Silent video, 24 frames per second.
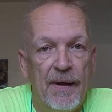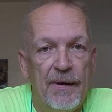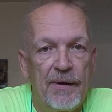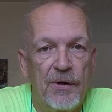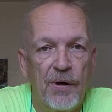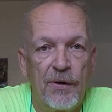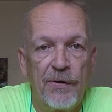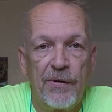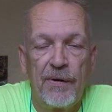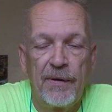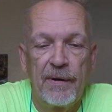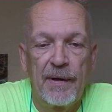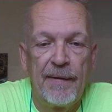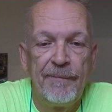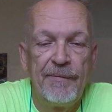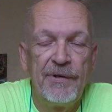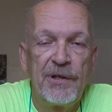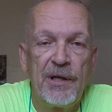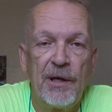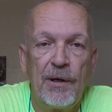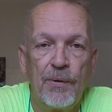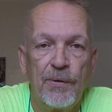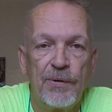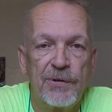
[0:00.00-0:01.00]
Go to
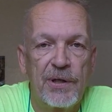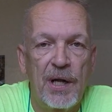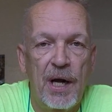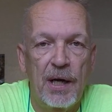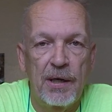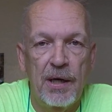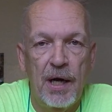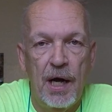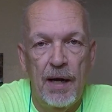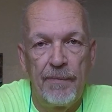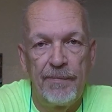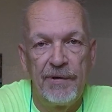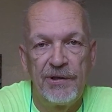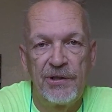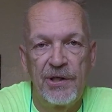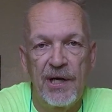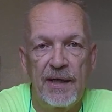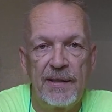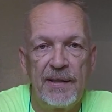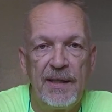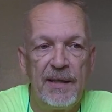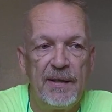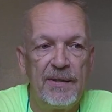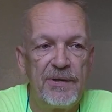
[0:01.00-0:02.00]
livingstonlures.com and
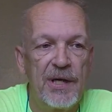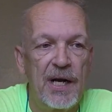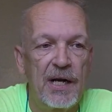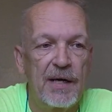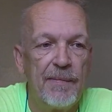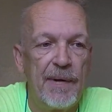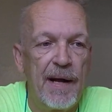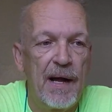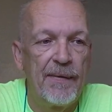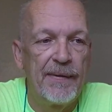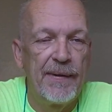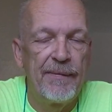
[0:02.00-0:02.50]
check them out.